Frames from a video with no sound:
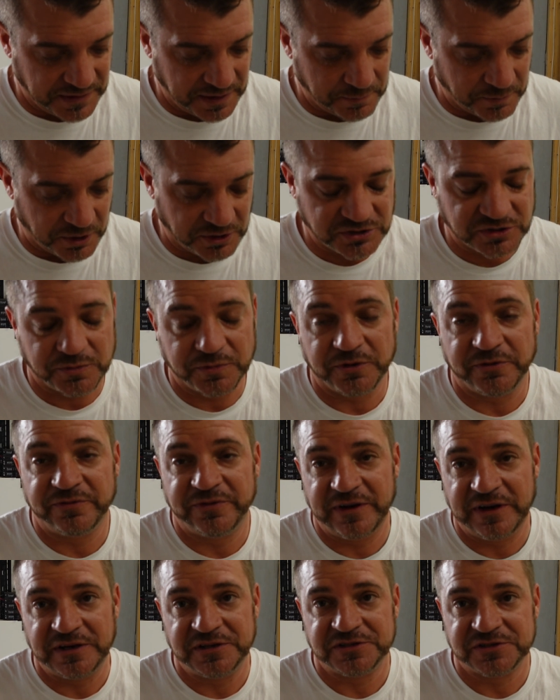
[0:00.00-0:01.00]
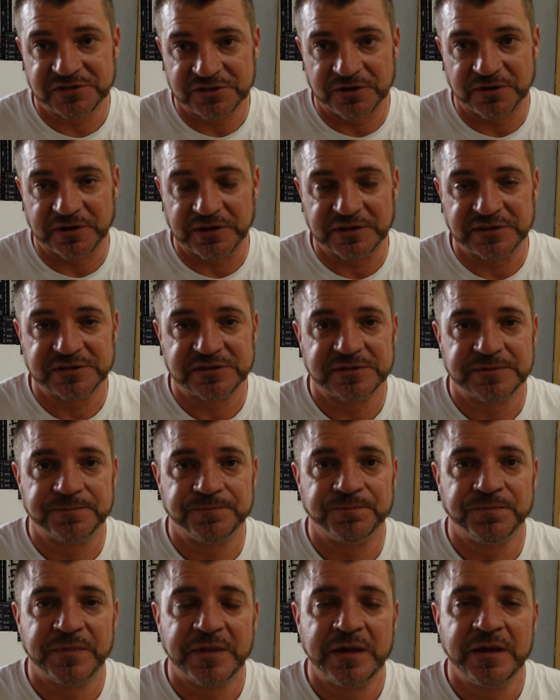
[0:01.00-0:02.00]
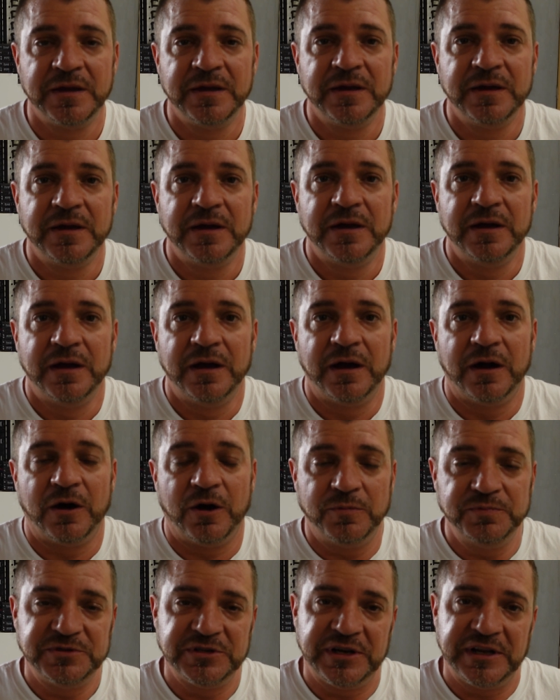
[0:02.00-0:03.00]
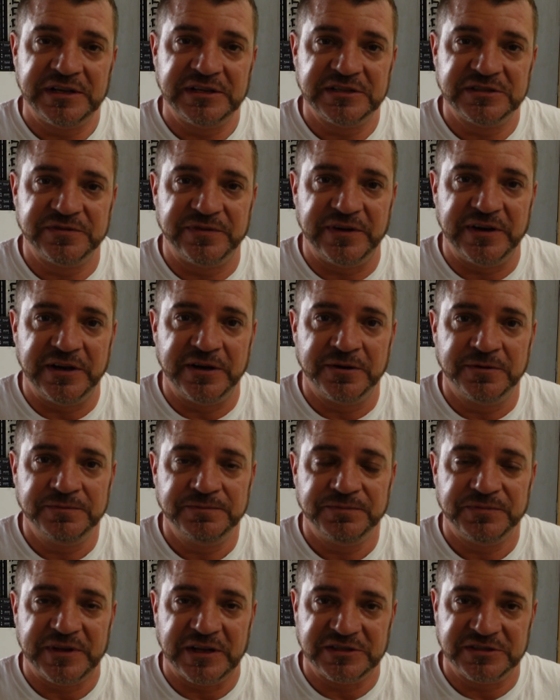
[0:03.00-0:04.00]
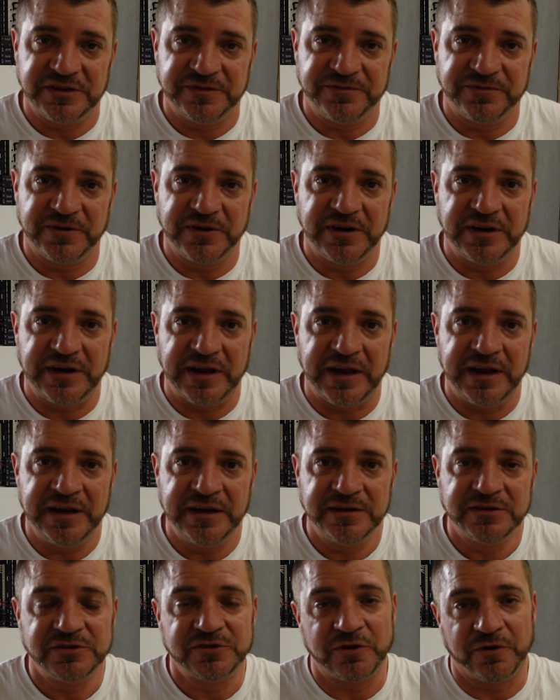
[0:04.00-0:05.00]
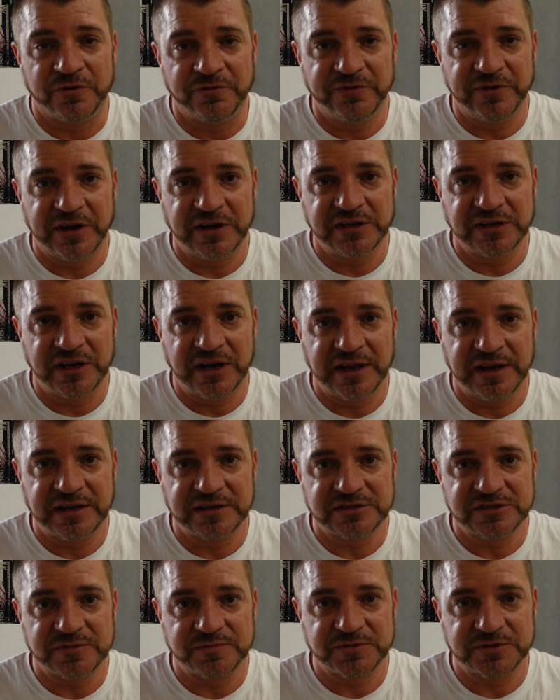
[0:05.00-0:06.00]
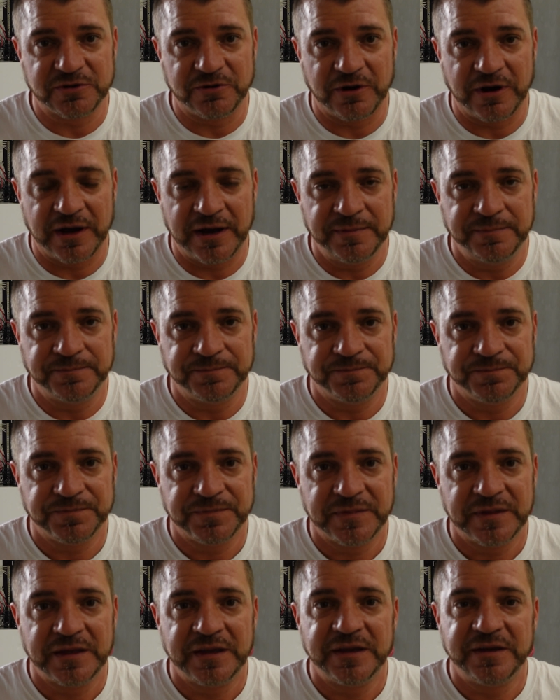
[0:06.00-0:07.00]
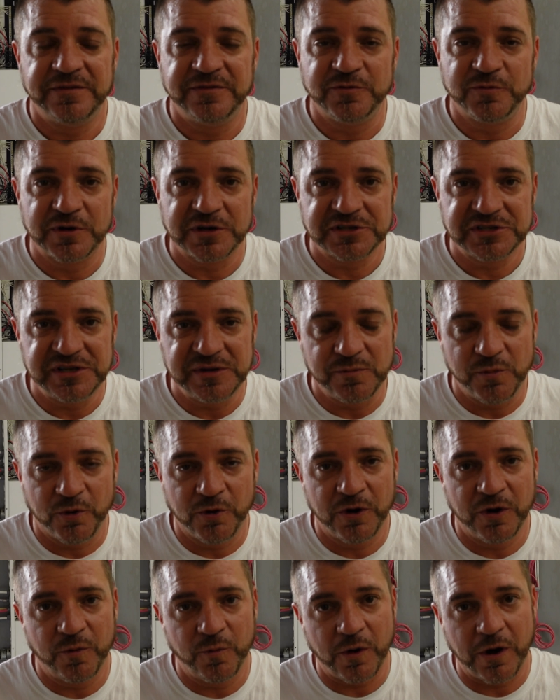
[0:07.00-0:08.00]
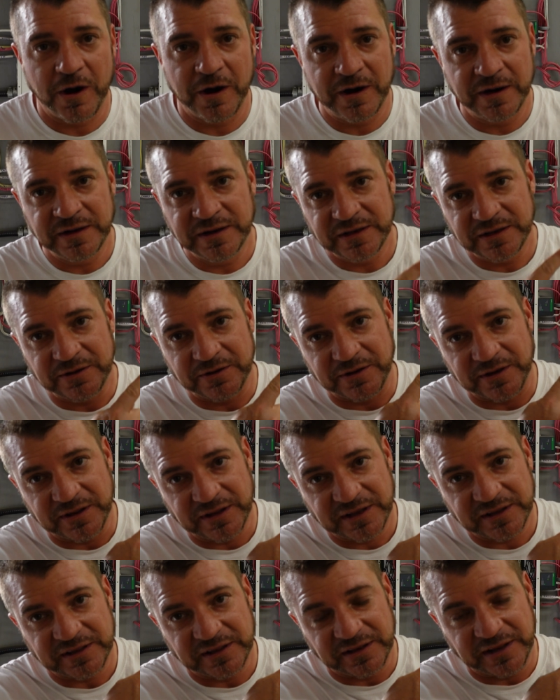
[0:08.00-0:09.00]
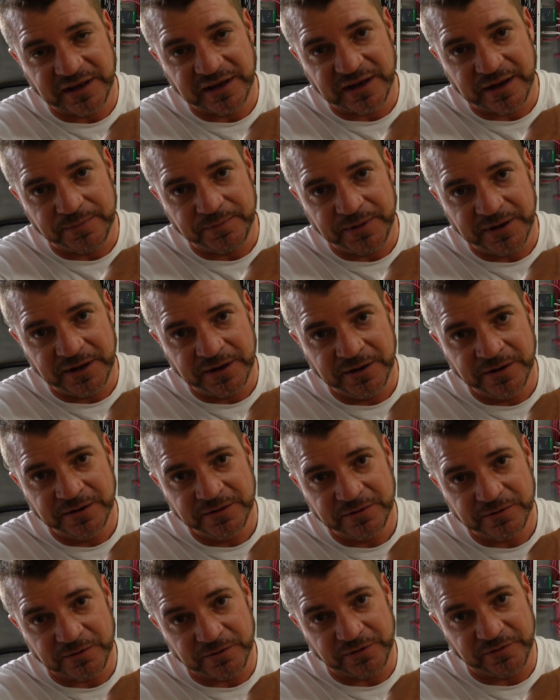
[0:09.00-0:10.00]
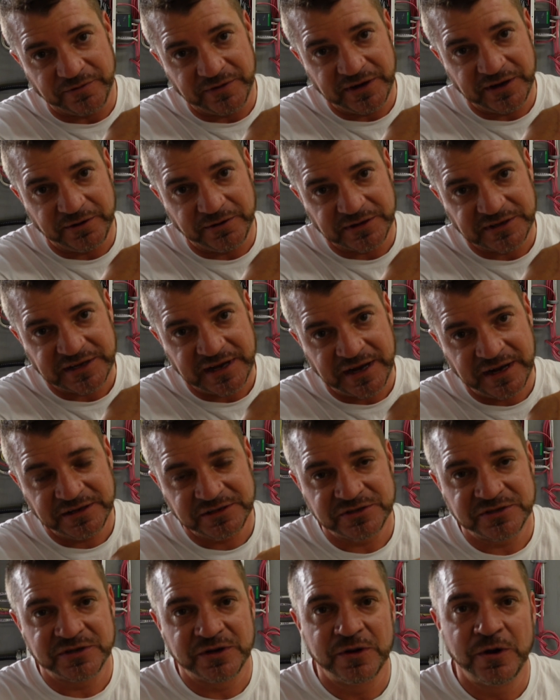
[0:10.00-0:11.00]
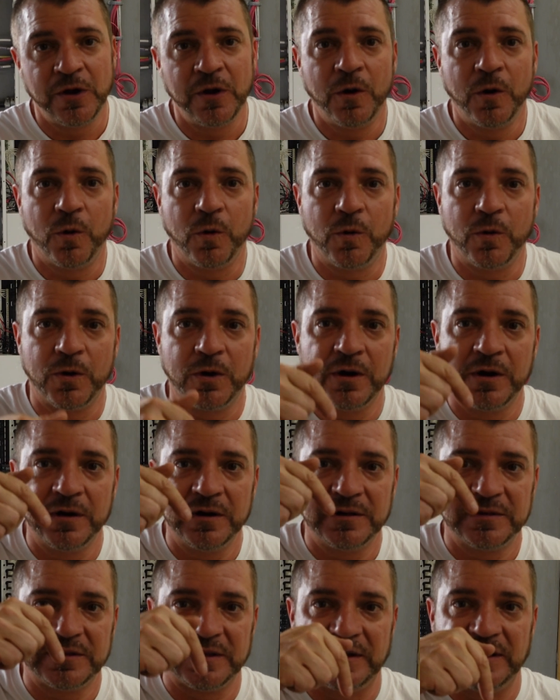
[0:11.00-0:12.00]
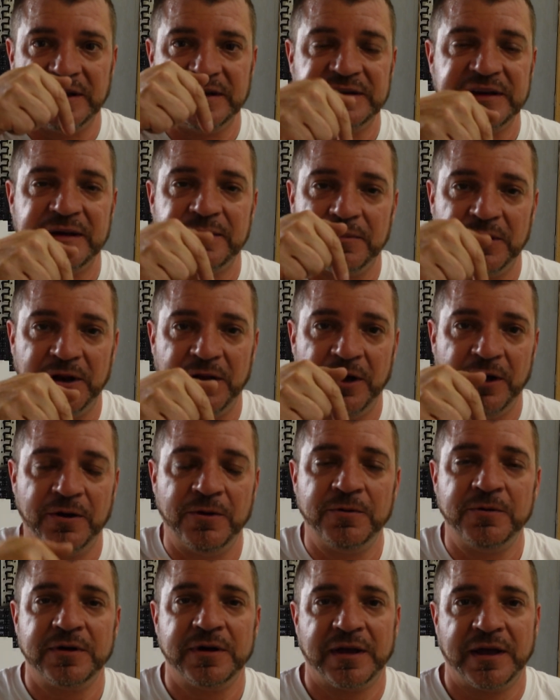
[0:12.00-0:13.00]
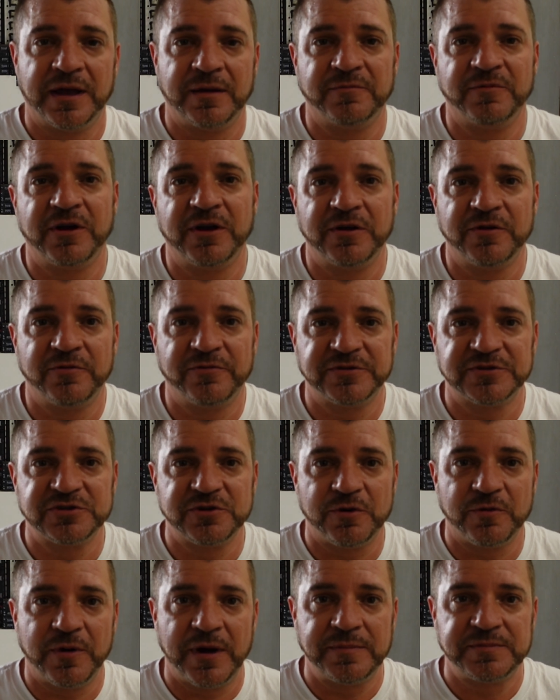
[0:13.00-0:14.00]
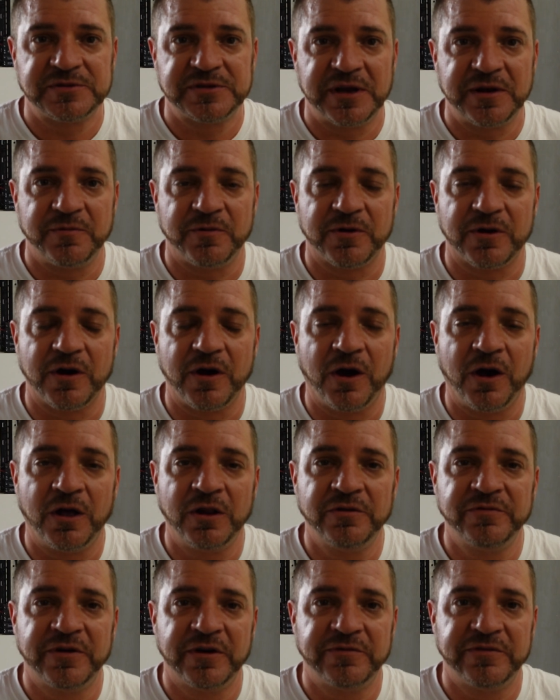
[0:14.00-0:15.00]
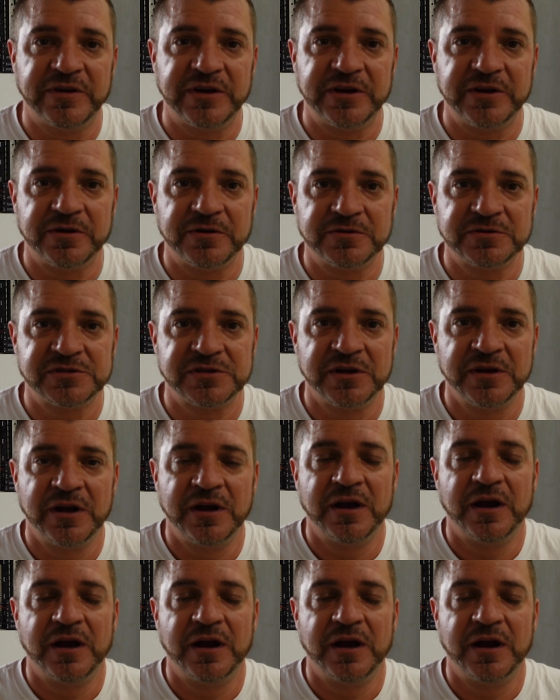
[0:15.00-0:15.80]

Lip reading: multiple phase circuits. Hope you like this video. That's it for today. Don't forget to like and subscribe. If you want to see more on wiring, you can click the link up here or the video attached, or the link down below. Come on over to our website where all of our videos